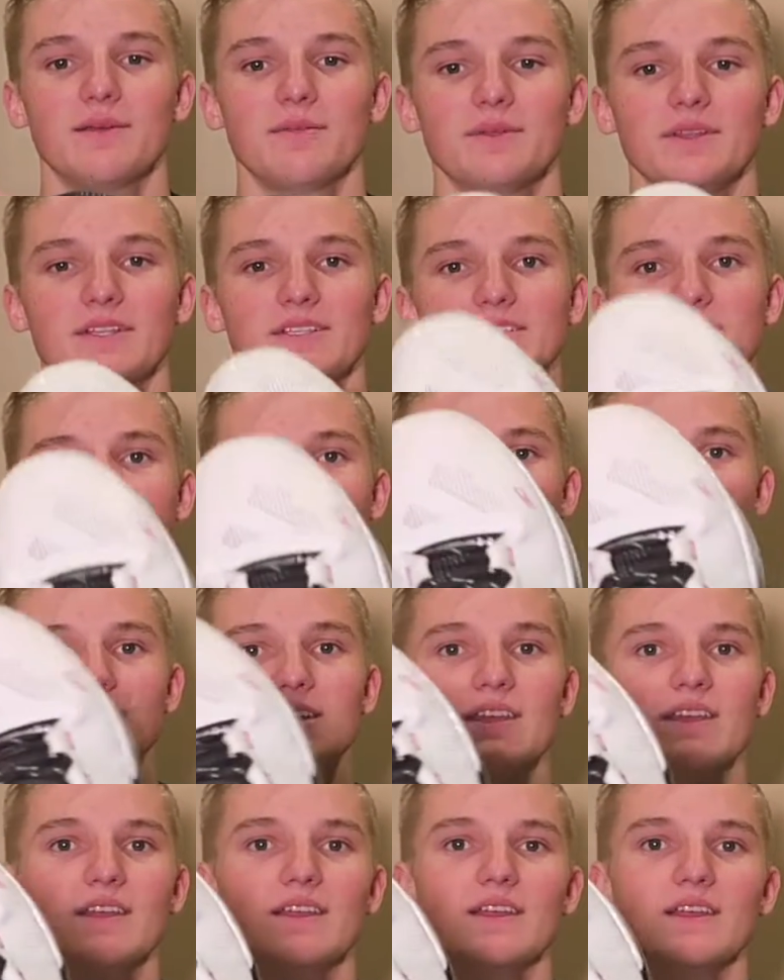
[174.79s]
I mean, it's just
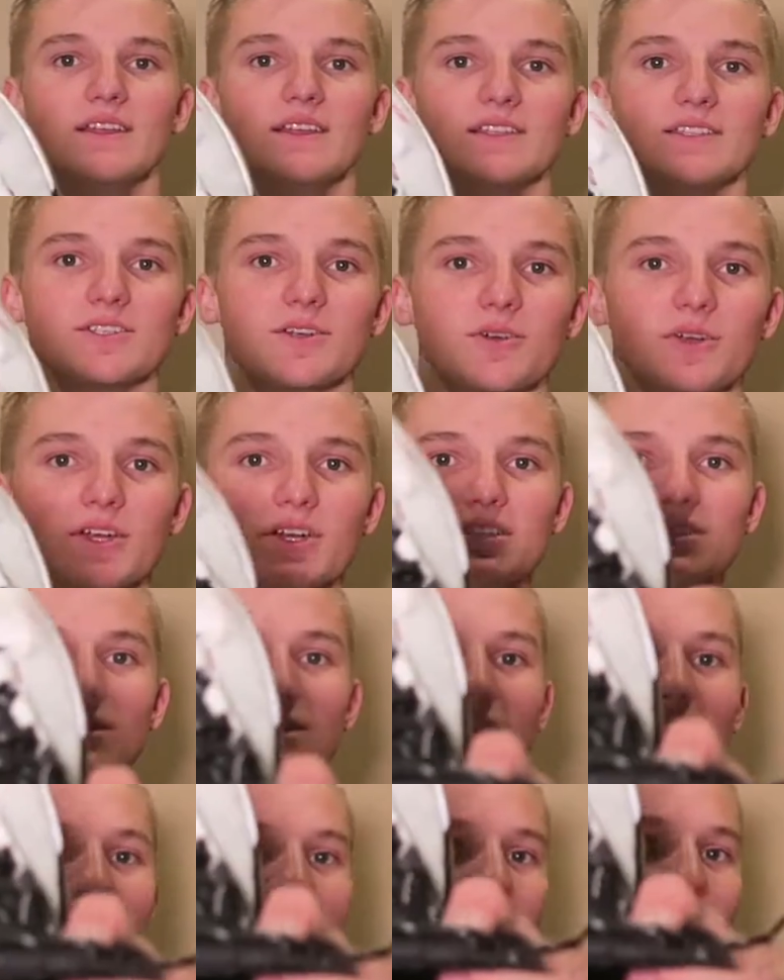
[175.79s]
so
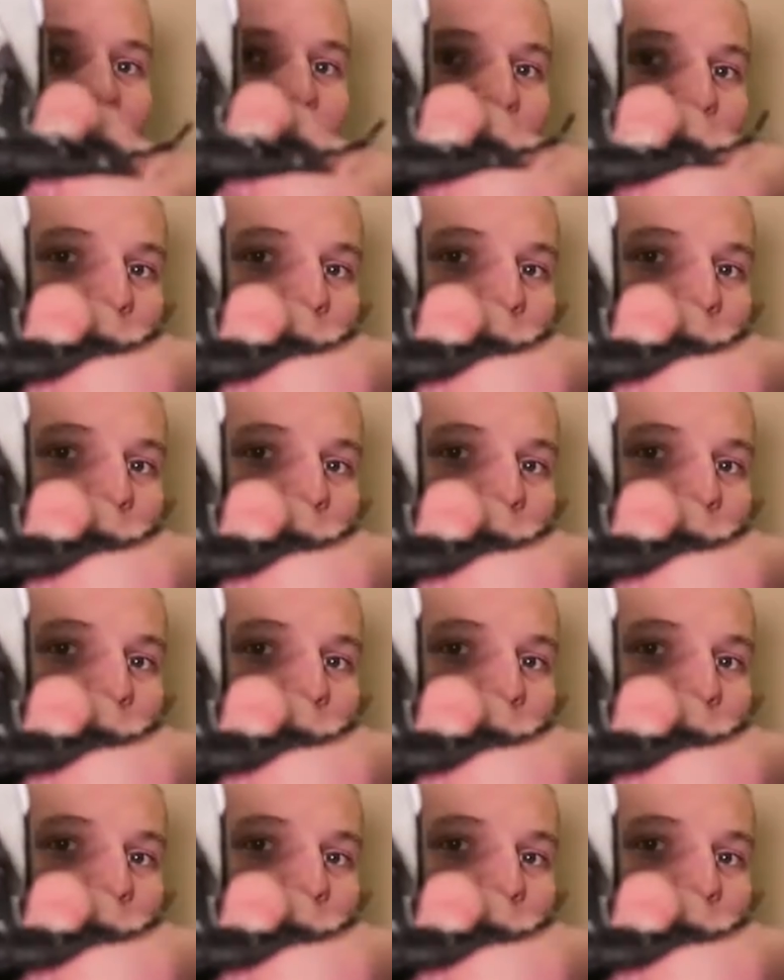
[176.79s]
cushiony.